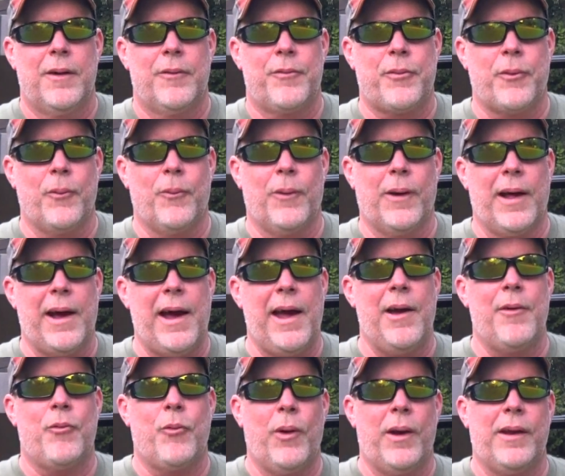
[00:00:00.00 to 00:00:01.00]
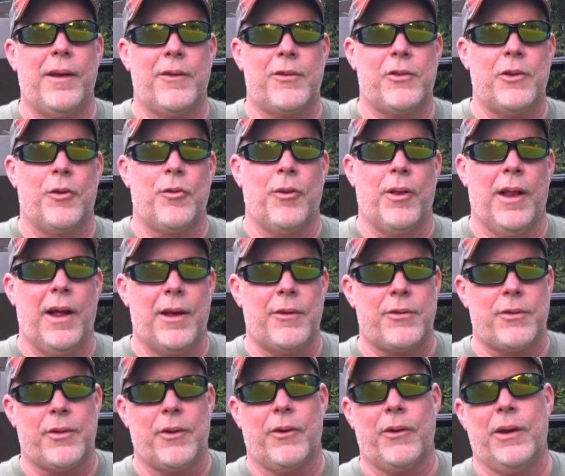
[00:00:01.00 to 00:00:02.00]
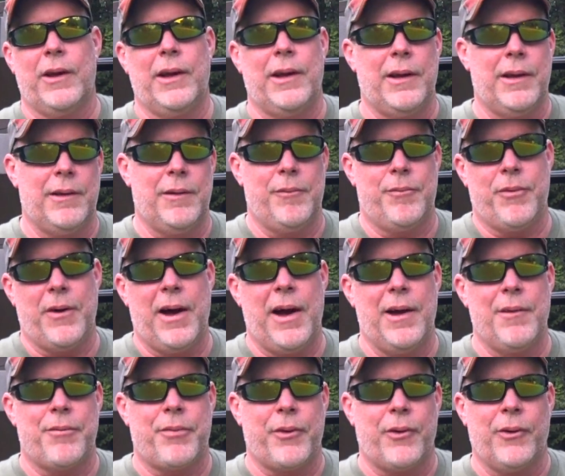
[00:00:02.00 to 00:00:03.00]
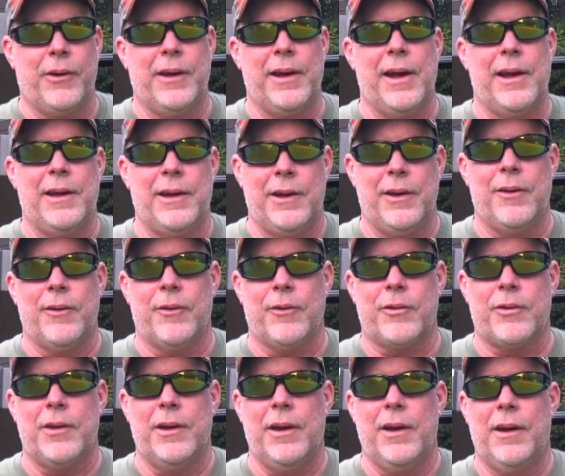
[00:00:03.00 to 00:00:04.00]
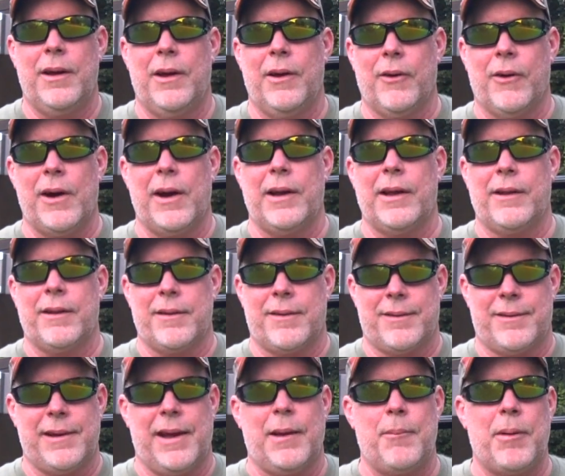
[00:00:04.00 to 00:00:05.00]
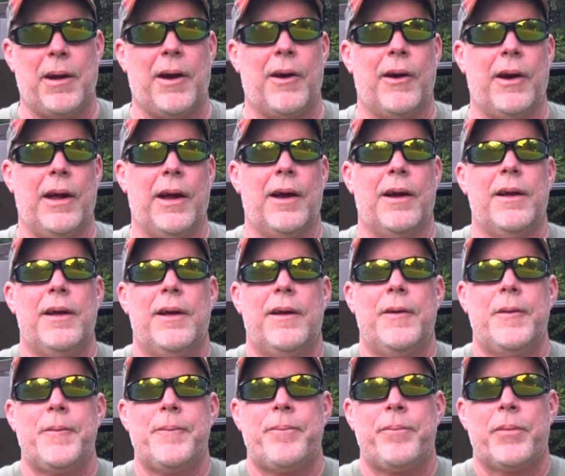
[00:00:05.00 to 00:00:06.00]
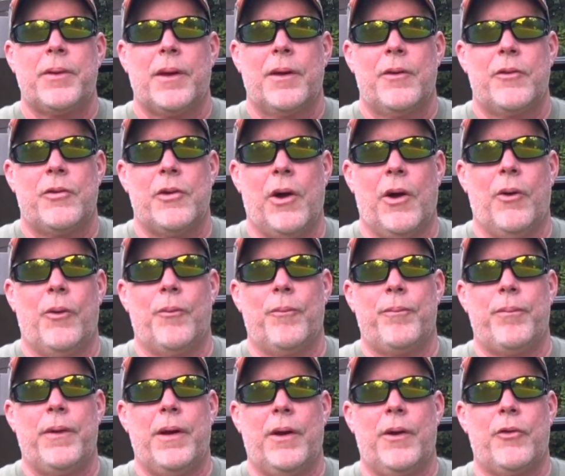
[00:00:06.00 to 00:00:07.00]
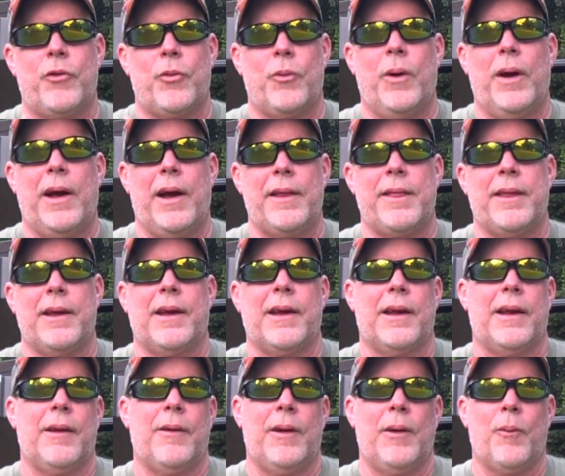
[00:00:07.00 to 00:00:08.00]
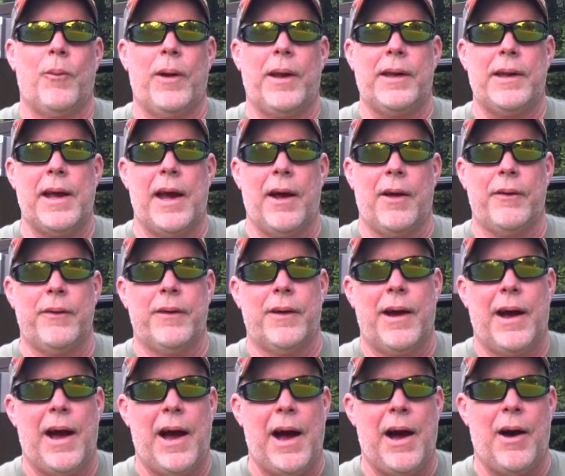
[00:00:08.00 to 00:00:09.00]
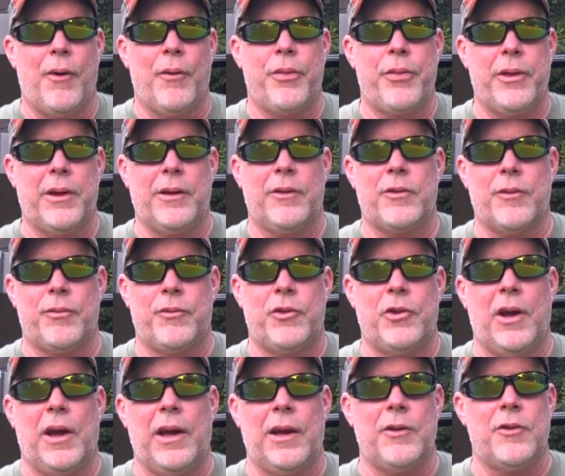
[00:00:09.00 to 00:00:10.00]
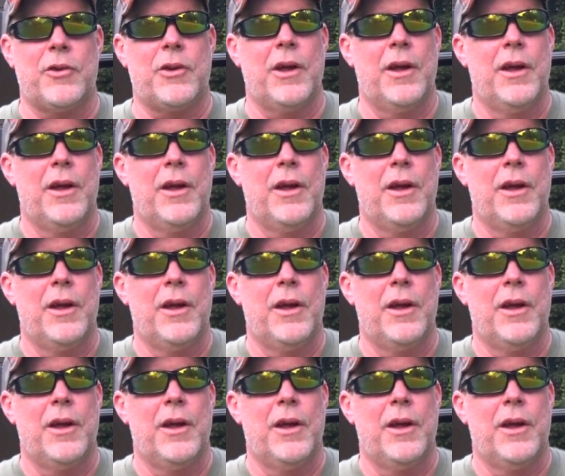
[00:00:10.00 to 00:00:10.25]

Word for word: for what I have witnessed over the last 35, 38 years here hunting this same area. So here's the way I think it went down, how things have changed.